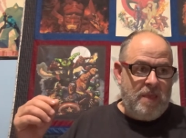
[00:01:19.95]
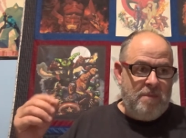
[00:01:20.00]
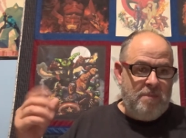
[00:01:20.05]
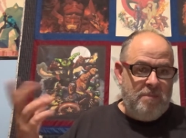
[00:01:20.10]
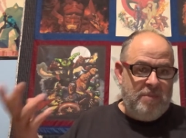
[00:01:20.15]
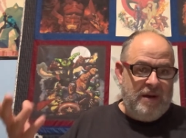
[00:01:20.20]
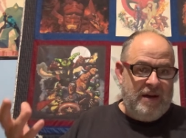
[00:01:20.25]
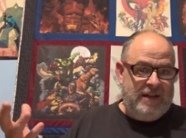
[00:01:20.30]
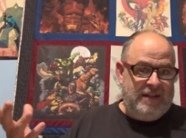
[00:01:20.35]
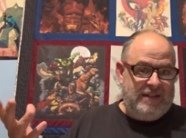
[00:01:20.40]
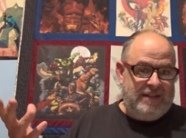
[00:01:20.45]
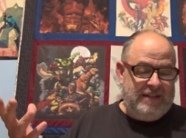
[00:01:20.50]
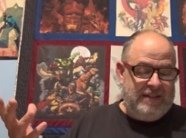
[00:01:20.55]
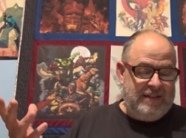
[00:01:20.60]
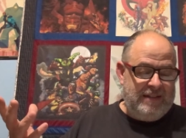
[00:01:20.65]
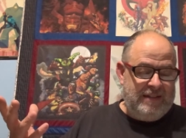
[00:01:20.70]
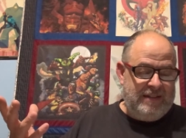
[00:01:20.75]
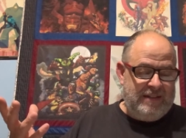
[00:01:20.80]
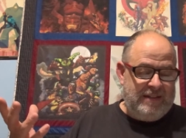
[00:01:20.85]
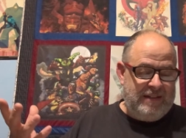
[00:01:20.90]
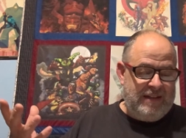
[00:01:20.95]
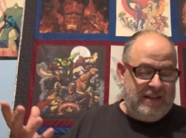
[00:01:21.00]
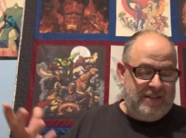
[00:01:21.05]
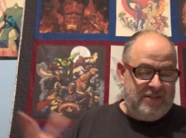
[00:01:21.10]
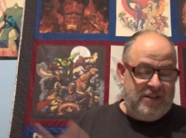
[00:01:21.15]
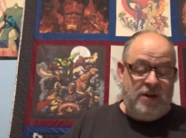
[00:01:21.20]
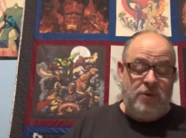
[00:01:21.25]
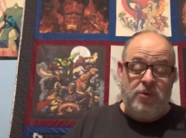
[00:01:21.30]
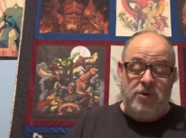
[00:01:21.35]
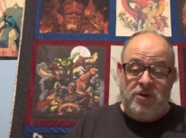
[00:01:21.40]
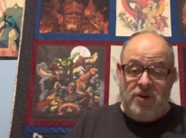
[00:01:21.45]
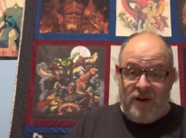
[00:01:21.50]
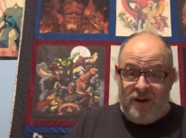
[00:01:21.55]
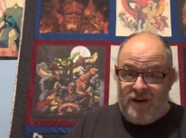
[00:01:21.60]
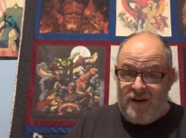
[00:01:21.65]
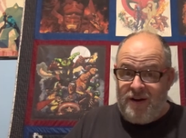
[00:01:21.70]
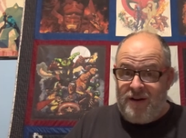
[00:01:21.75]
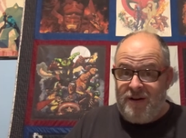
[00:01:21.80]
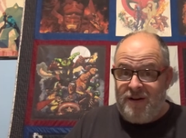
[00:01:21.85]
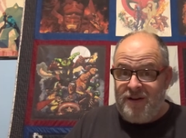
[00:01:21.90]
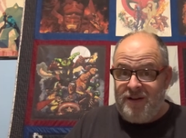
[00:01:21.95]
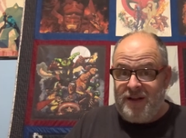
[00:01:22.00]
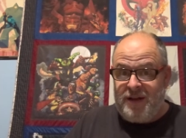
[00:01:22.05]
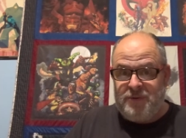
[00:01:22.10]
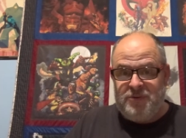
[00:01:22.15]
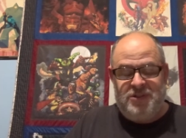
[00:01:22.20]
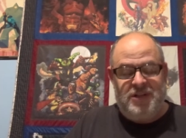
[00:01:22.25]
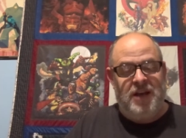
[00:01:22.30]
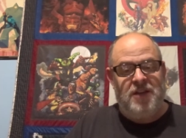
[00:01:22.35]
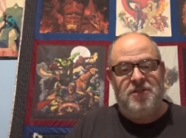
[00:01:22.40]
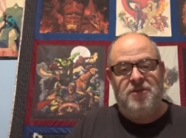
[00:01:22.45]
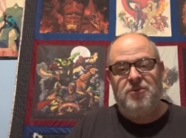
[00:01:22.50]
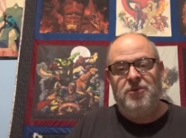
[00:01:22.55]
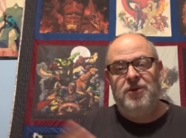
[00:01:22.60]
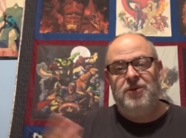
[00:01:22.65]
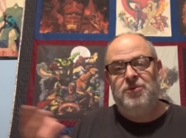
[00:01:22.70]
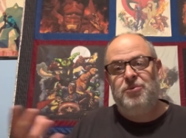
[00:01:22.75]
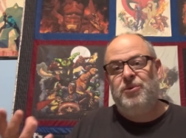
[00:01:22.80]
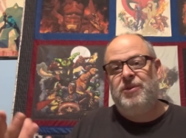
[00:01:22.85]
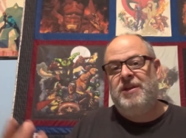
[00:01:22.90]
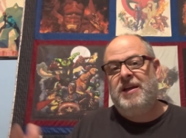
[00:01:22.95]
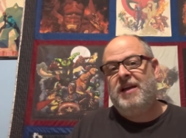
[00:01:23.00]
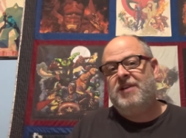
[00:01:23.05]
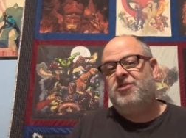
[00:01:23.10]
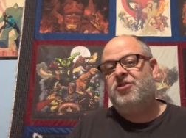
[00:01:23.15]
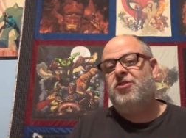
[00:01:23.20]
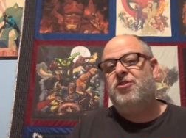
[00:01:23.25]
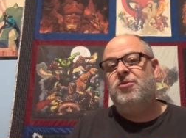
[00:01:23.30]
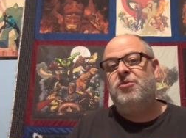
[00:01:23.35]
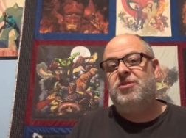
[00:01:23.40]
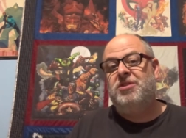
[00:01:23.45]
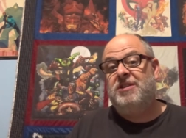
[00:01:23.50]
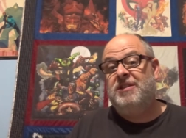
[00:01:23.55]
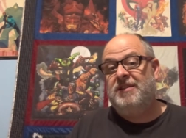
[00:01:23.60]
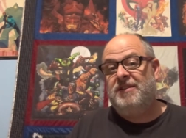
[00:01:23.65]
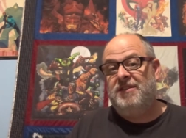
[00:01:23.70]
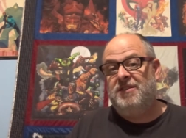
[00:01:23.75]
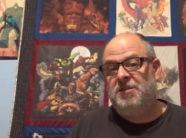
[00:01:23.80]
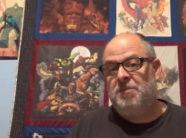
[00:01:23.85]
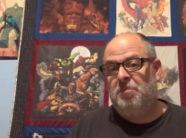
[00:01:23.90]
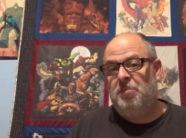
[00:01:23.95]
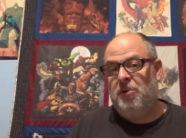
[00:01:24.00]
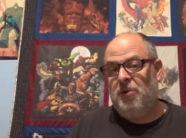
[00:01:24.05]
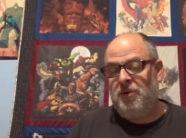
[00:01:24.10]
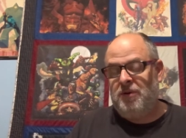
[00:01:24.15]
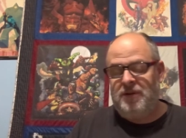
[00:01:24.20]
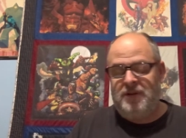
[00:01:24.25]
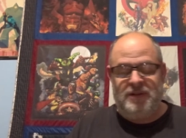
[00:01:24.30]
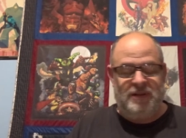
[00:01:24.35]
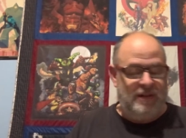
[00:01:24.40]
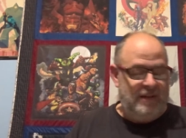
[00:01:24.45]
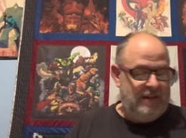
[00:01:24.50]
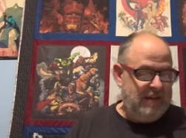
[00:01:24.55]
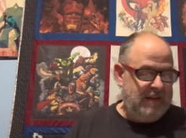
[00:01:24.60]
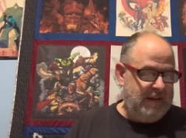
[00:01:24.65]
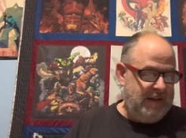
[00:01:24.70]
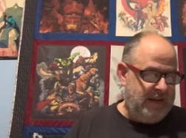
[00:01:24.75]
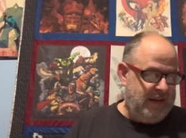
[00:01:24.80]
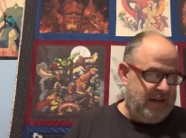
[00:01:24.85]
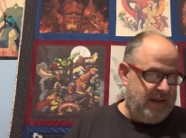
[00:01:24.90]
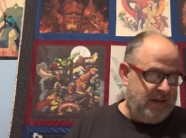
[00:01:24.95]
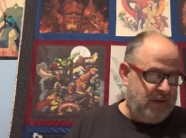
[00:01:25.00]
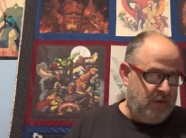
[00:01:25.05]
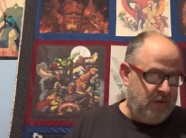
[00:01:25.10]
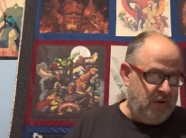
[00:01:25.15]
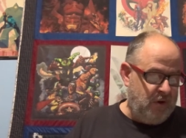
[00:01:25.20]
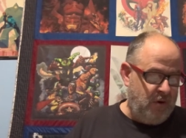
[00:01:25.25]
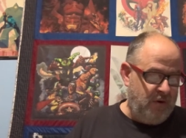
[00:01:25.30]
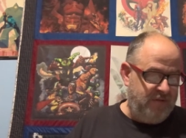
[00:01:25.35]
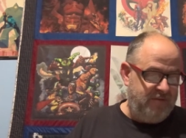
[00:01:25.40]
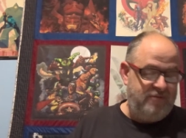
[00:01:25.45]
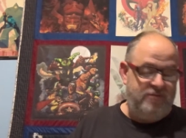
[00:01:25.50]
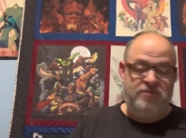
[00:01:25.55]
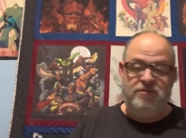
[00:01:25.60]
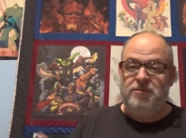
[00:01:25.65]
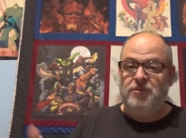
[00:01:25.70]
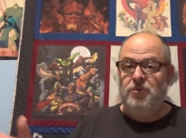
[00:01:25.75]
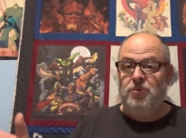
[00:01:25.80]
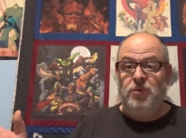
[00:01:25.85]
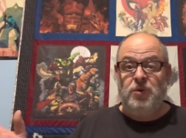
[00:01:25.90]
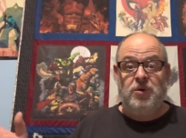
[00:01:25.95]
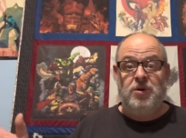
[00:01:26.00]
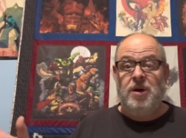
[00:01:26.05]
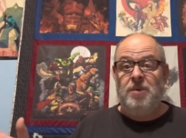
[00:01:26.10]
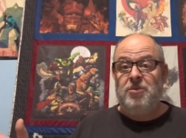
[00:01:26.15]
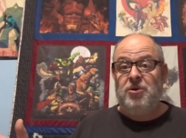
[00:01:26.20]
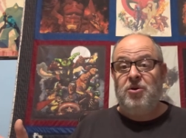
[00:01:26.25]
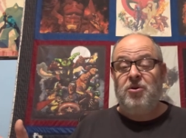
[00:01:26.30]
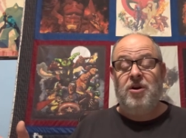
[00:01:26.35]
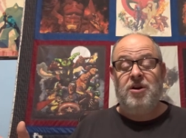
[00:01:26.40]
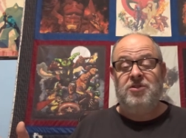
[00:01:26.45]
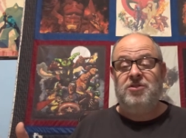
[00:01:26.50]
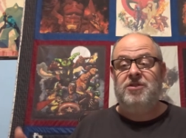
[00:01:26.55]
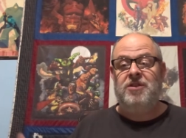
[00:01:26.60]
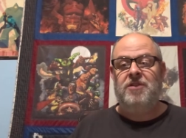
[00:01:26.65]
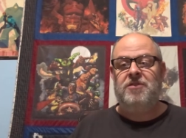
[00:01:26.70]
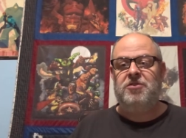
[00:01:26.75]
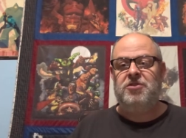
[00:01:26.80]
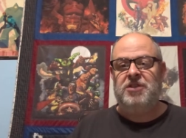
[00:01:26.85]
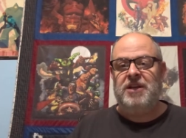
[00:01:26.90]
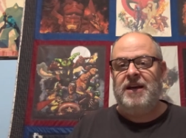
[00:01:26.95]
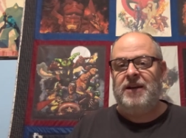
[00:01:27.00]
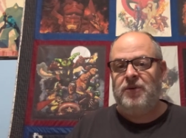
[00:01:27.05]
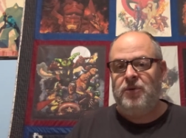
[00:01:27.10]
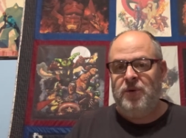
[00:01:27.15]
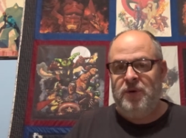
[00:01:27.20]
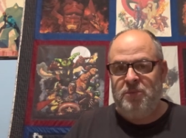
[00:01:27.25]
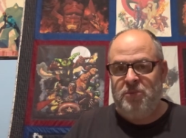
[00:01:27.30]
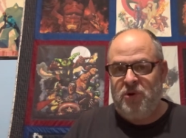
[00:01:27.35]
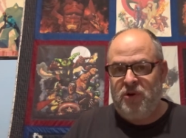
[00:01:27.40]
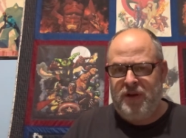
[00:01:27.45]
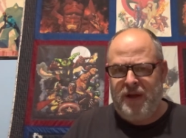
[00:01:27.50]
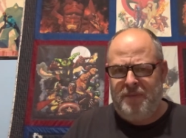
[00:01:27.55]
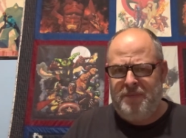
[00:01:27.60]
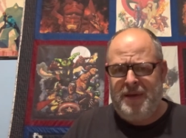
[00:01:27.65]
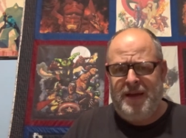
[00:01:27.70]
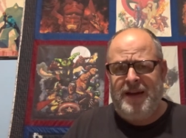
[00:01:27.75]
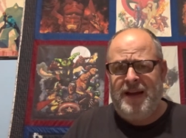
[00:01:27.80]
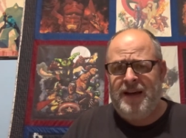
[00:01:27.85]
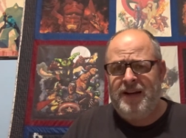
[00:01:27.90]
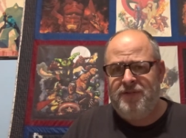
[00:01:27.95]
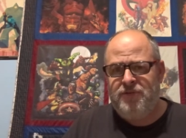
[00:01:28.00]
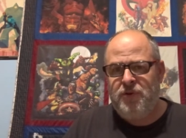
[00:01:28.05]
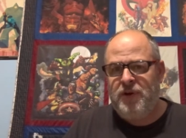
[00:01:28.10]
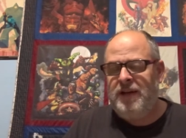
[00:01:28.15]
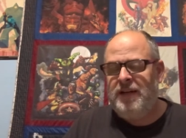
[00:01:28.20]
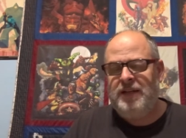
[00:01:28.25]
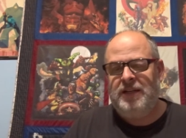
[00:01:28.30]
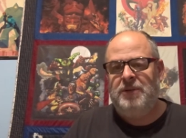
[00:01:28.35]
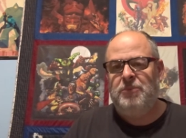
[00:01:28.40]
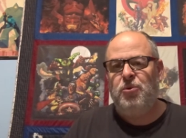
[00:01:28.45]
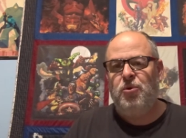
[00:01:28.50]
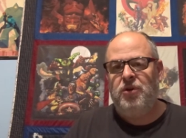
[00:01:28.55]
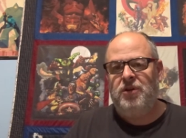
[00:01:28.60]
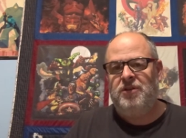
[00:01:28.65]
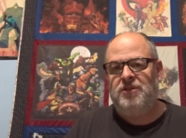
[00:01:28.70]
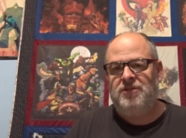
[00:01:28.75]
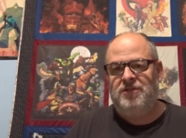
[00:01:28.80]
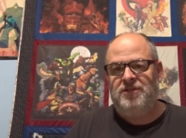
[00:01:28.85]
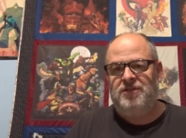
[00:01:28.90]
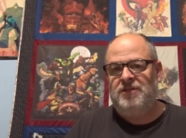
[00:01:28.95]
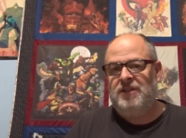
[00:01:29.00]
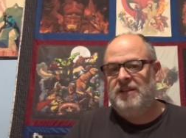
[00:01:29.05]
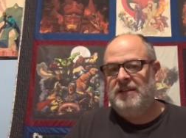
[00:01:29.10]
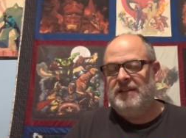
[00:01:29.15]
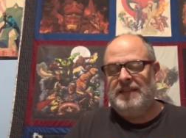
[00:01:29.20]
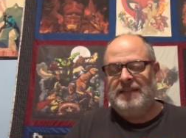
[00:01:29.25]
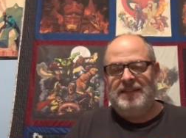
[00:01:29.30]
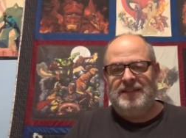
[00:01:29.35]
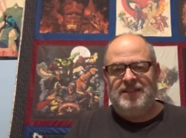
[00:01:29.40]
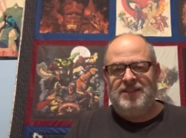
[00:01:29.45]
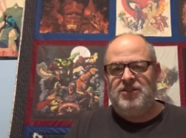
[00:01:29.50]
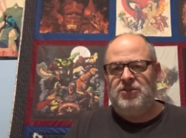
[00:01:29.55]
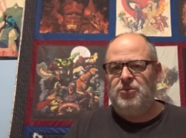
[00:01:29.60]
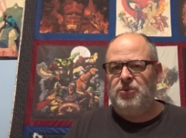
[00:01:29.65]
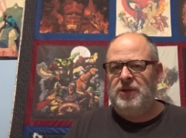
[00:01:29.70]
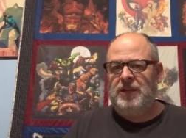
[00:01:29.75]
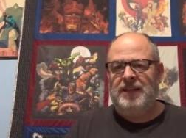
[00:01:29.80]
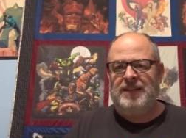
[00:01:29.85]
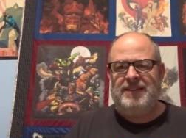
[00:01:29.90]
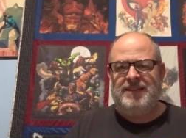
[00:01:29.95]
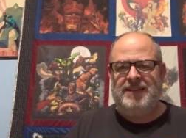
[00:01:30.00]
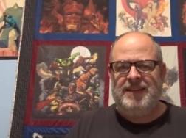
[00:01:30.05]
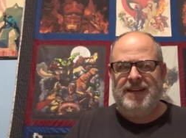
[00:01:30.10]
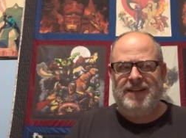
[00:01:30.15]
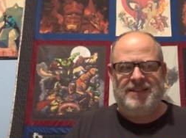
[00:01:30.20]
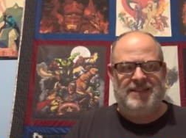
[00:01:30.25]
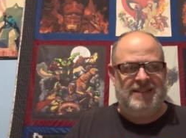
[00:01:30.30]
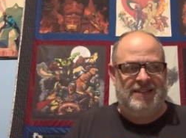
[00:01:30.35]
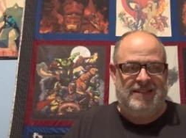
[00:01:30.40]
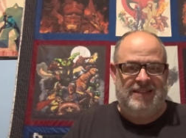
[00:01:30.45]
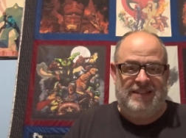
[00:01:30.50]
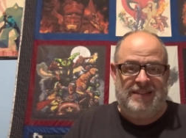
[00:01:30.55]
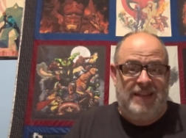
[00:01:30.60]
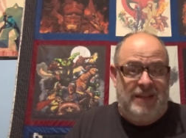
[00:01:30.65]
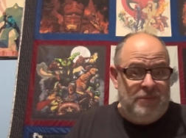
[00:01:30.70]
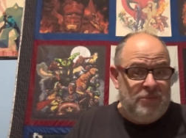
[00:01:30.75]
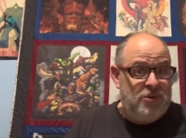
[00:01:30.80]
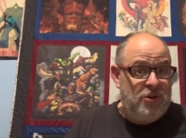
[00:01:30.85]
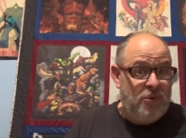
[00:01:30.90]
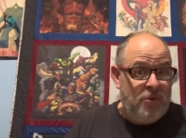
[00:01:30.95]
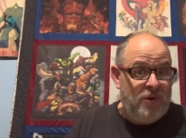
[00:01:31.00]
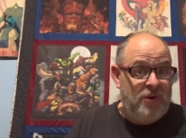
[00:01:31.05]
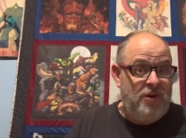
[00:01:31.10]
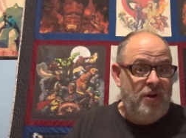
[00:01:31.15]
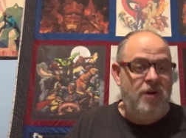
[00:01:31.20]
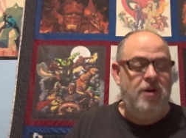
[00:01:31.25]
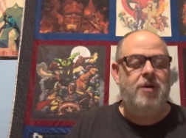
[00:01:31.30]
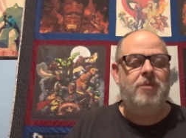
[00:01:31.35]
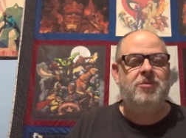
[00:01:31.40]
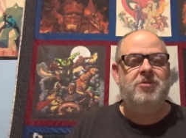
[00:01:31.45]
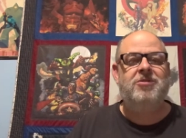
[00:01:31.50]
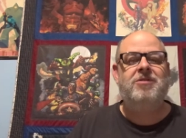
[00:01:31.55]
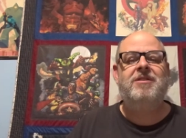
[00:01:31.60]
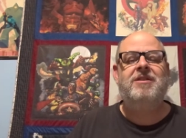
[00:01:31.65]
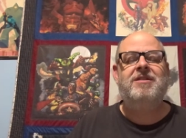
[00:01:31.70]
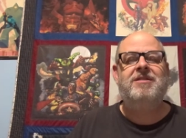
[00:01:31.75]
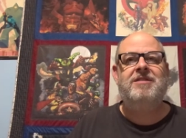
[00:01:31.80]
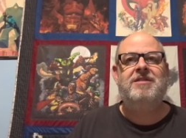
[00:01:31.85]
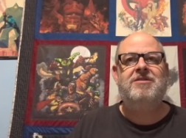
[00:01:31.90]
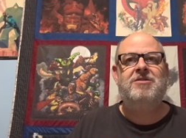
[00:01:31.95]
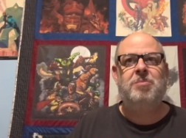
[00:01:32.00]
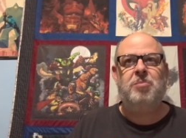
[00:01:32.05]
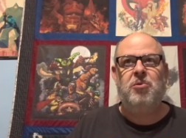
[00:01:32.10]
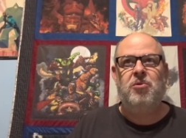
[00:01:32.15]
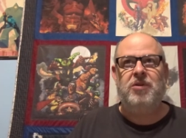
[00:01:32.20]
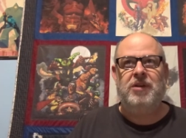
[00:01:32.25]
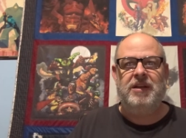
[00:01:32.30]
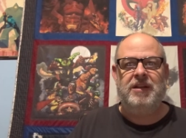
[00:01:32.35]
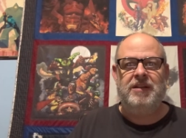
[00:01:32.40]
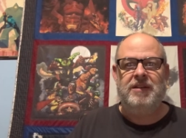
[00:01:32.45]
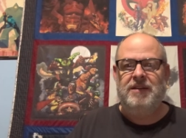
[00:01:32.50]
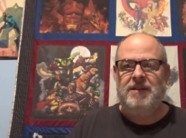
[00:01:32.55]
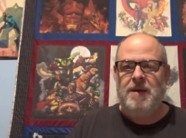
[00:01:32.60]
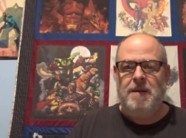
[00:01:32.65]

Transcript: But as I recall, I was not thrilled with the execution in this book. I don't know if we'll come across another Shadowrun book I may not have read anymore because this one I, I seem to recall was a little disappointing.